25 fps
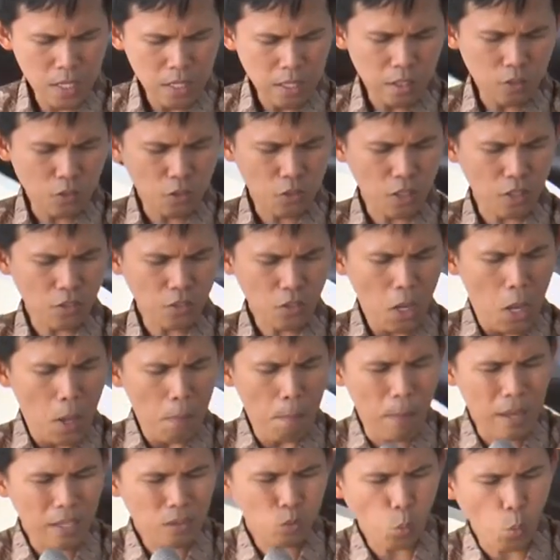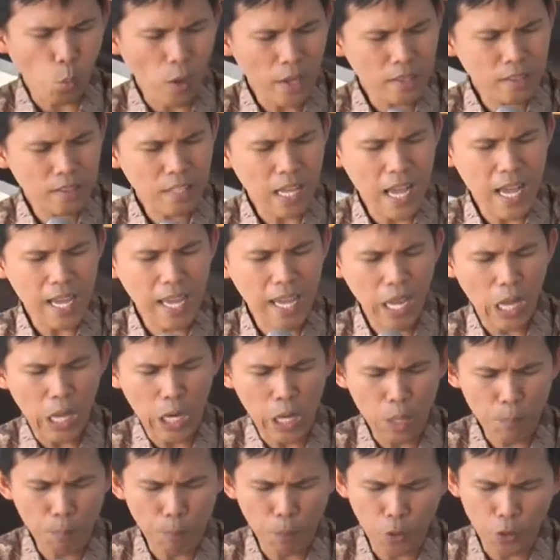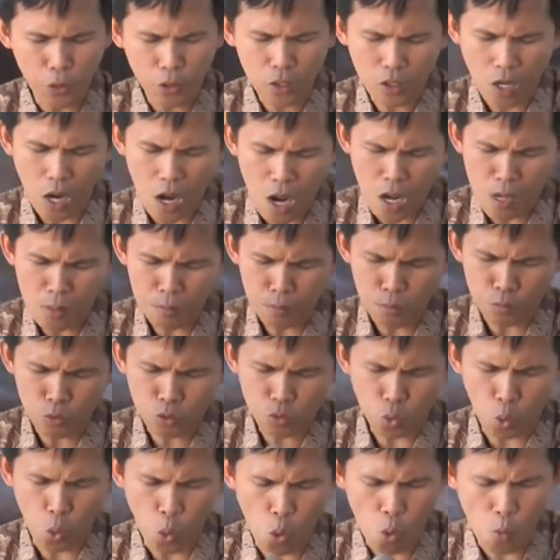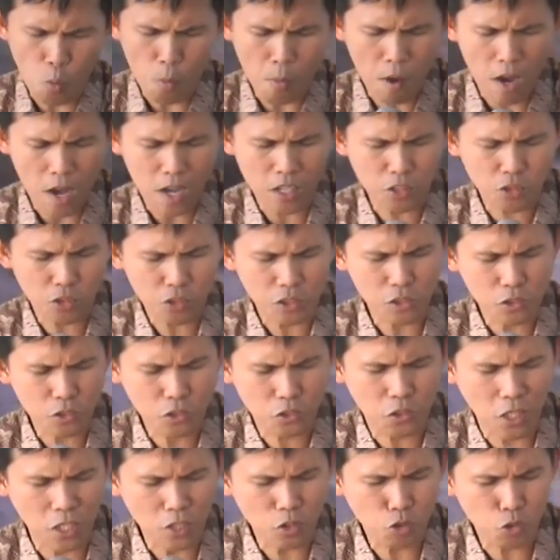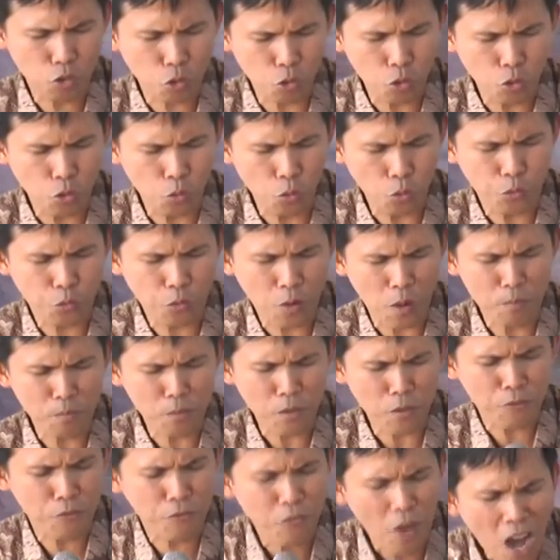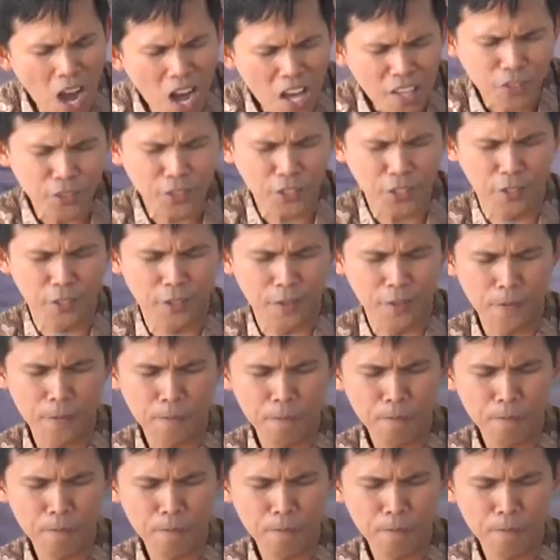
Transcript: It says, But when the Helper comes, whom I shall send to you from the Father,